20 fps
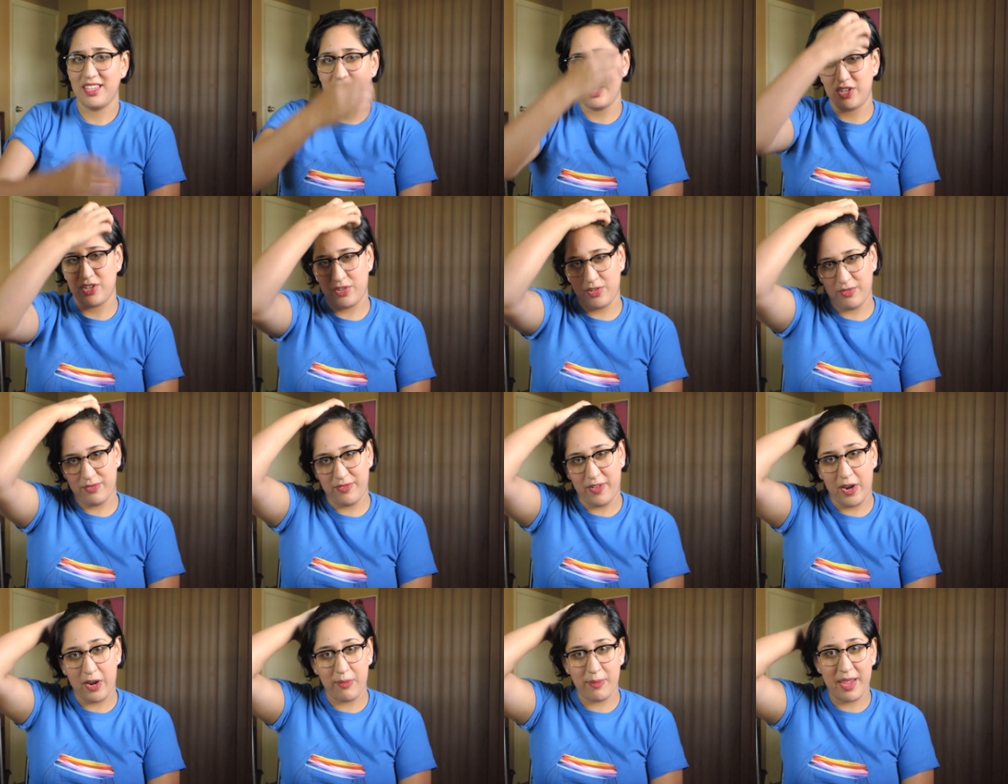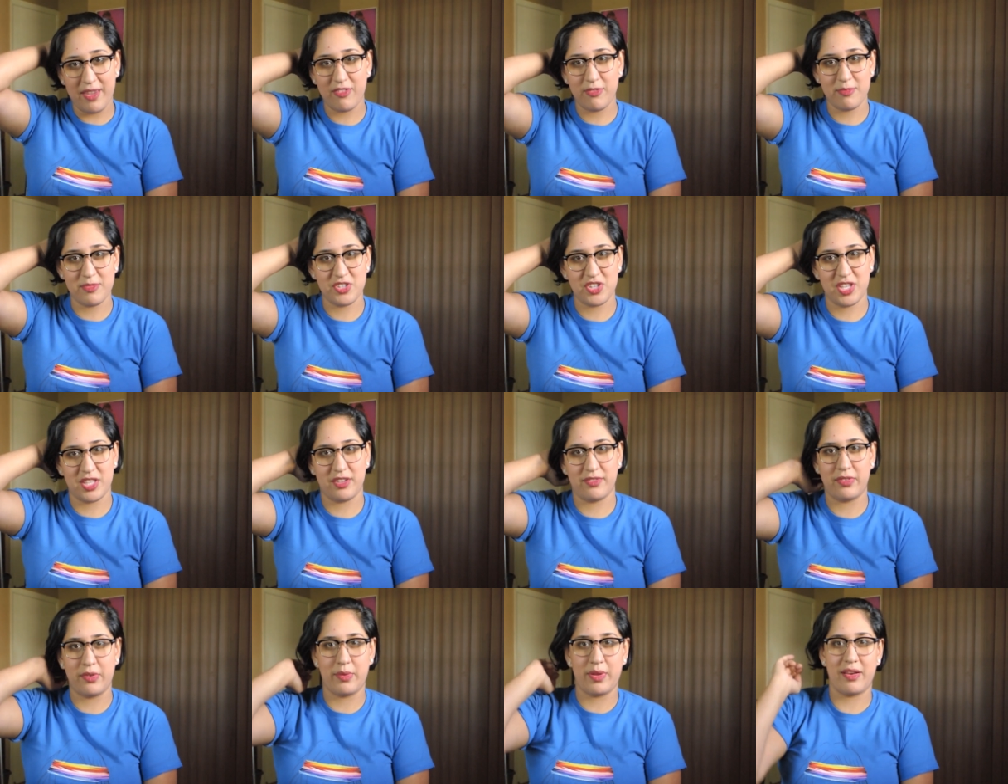you know, far away from each
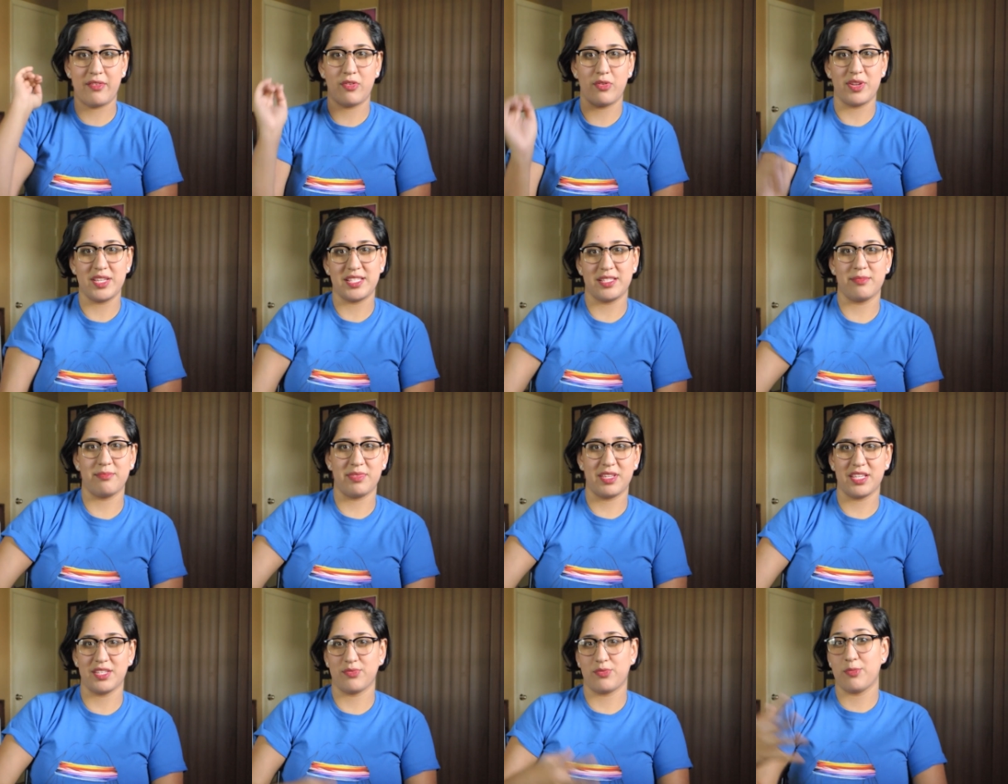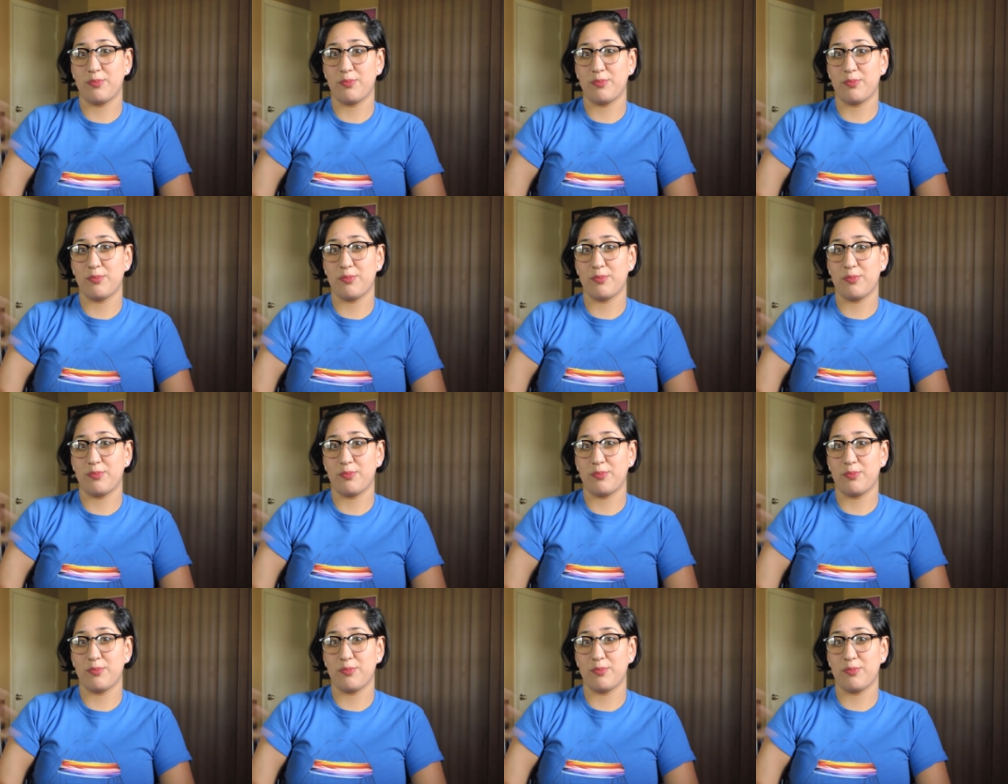other for whatever reason because